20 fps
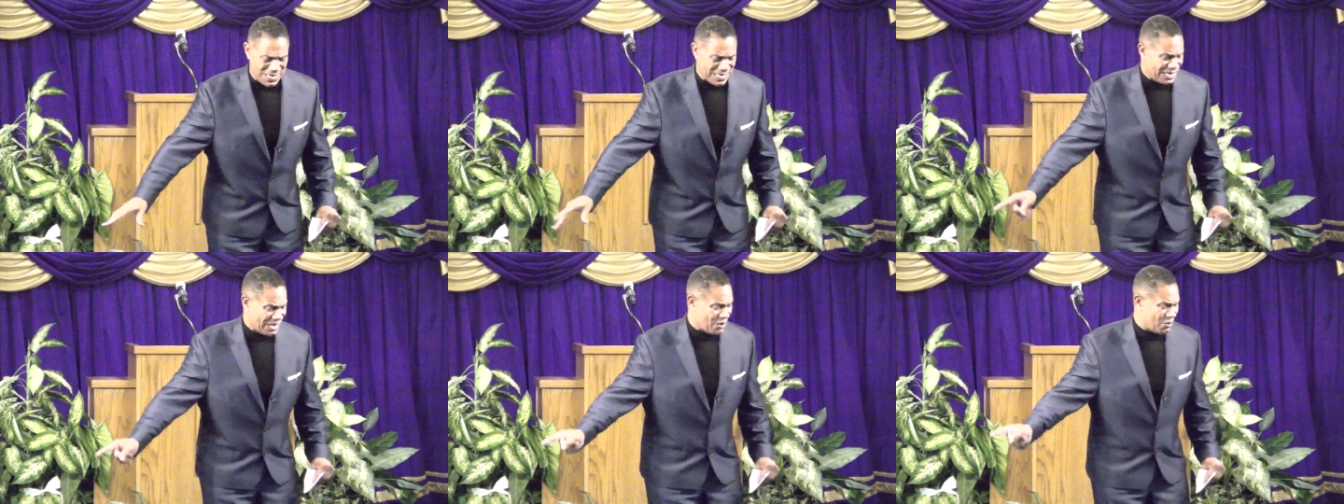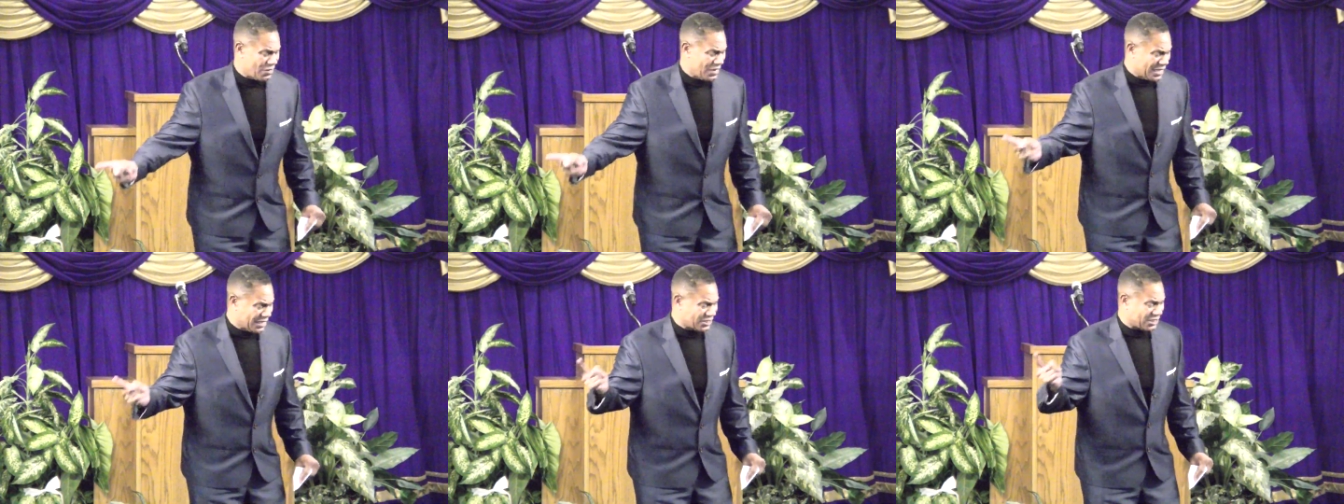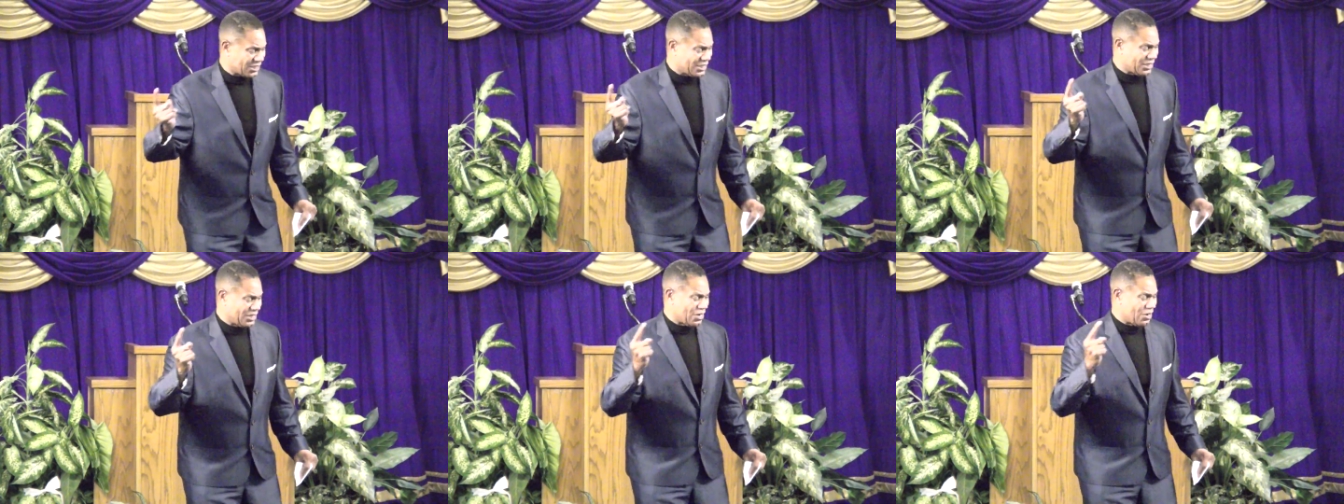And don't
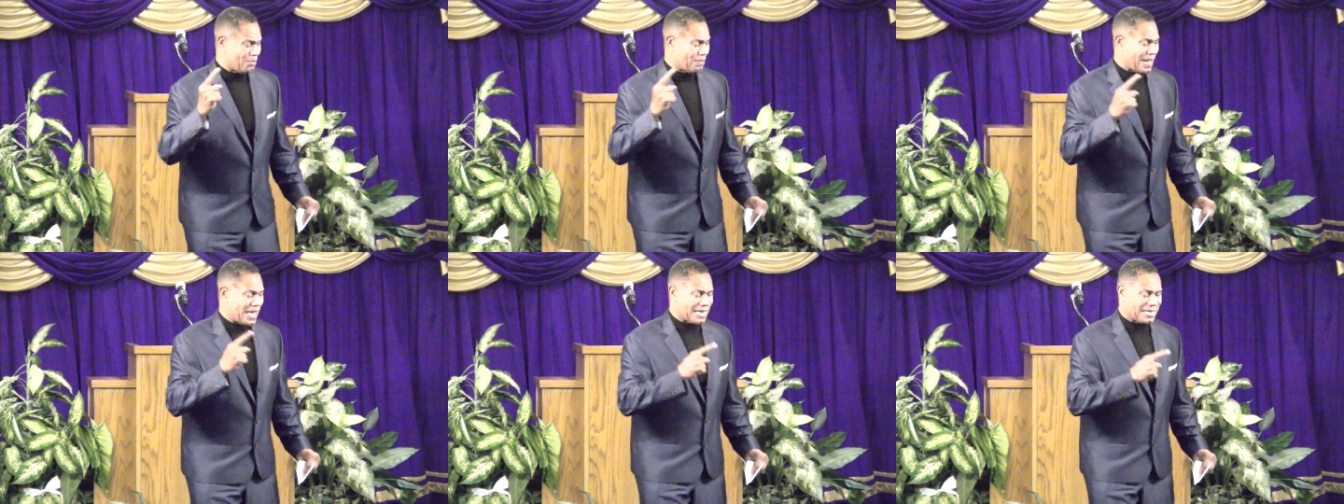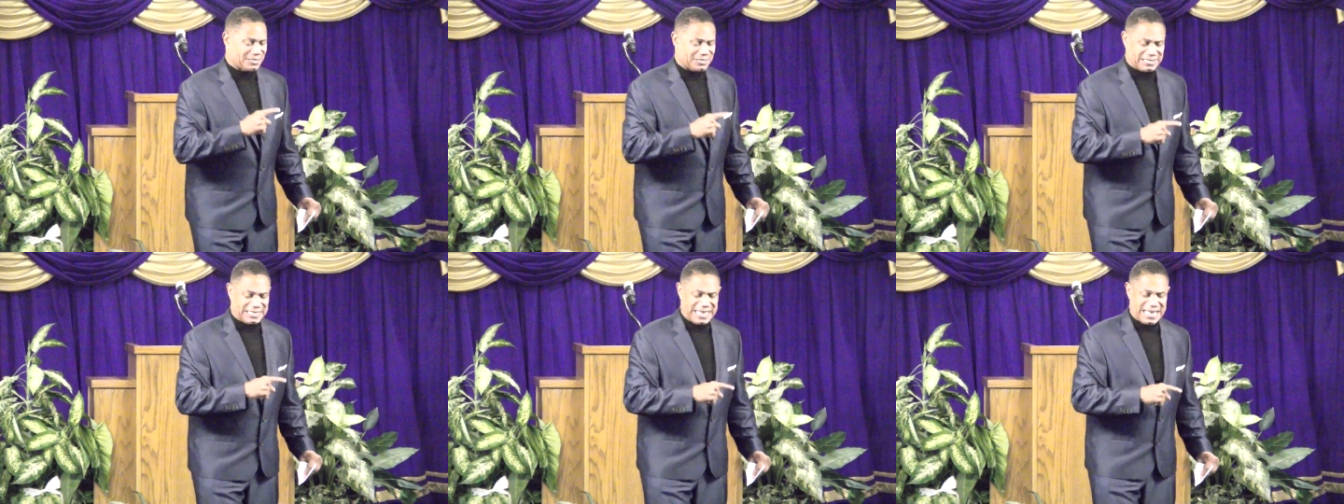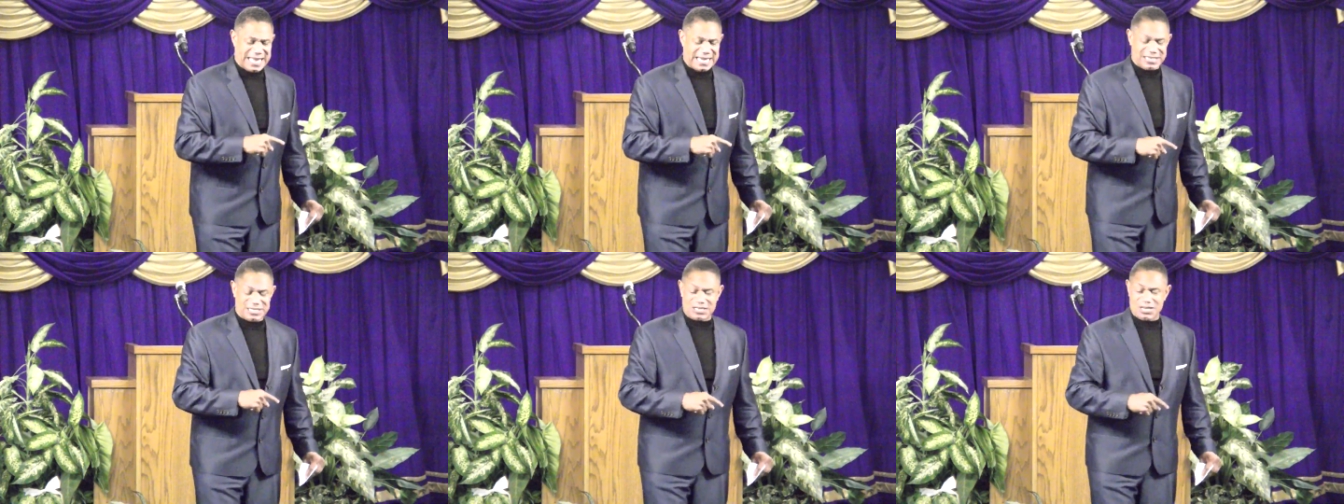listen to nobody
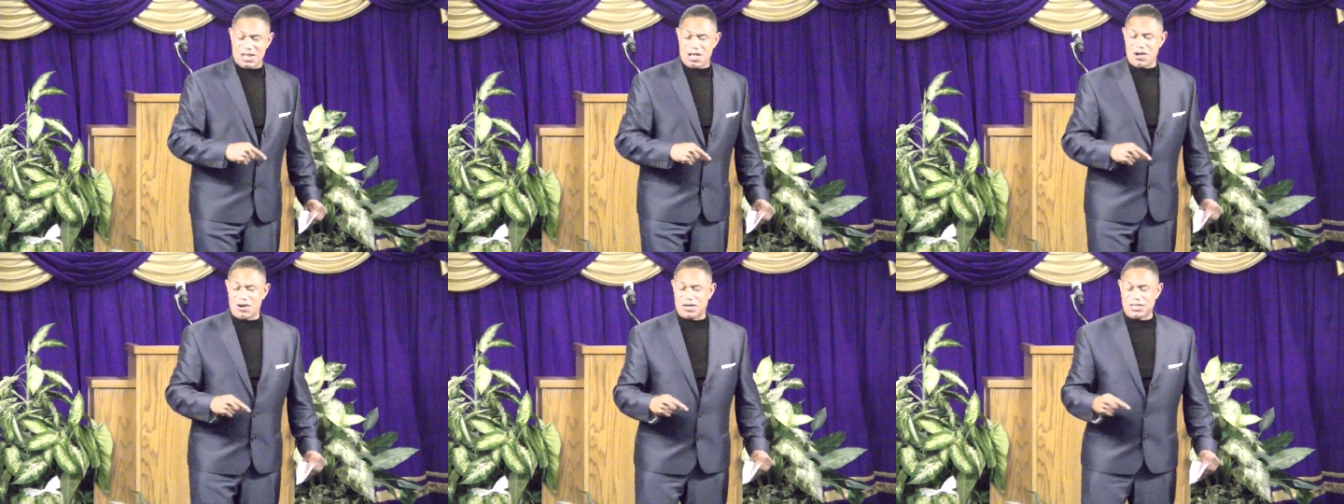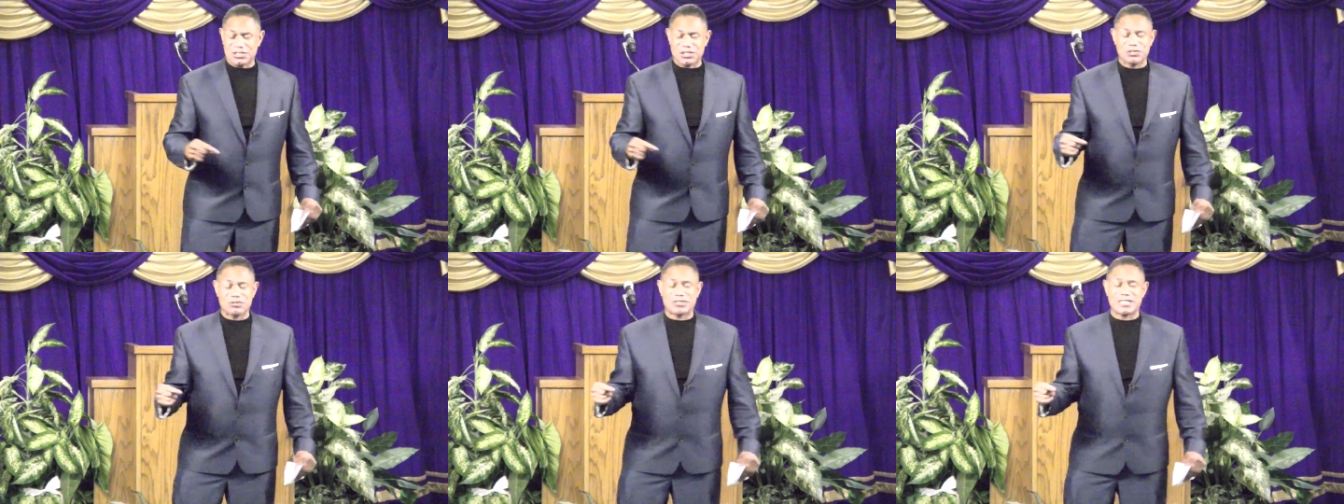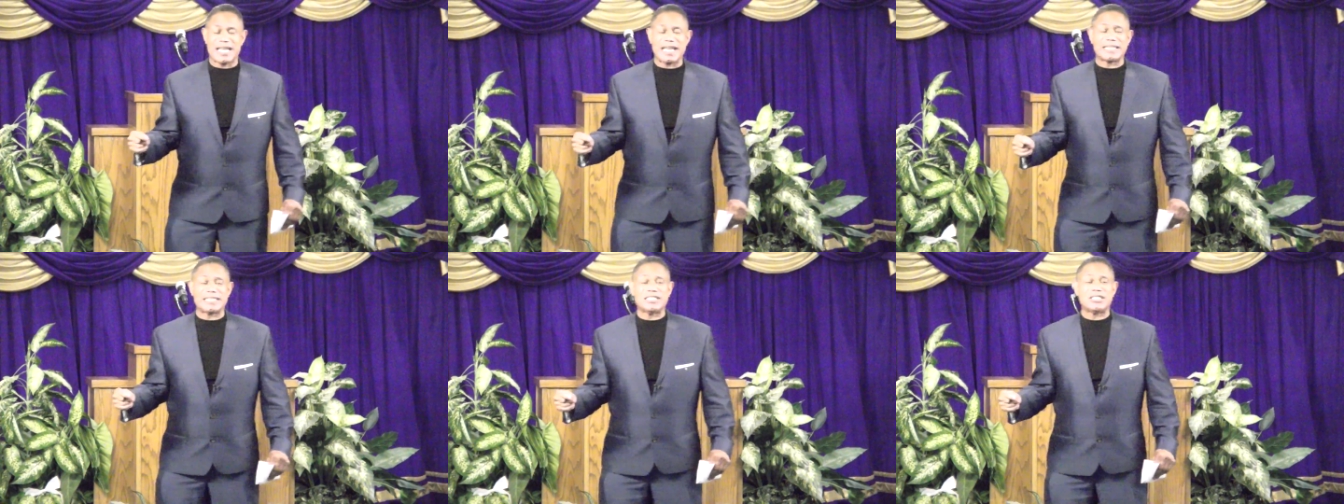saying, as long as you take